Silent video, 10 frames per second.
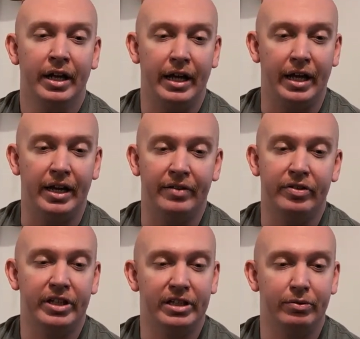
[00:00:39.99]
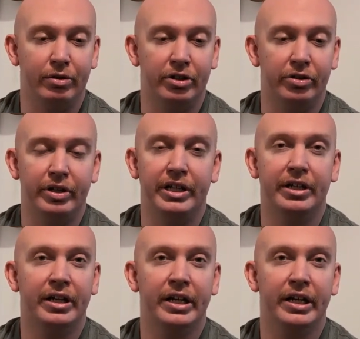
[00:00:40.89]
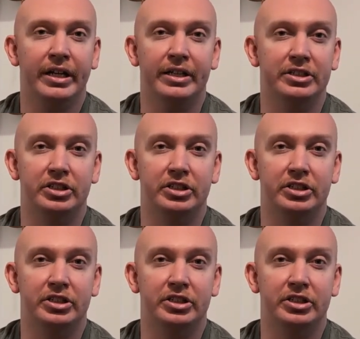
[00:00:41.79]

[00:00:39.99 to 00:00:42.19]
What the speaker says: And everything that we're doing is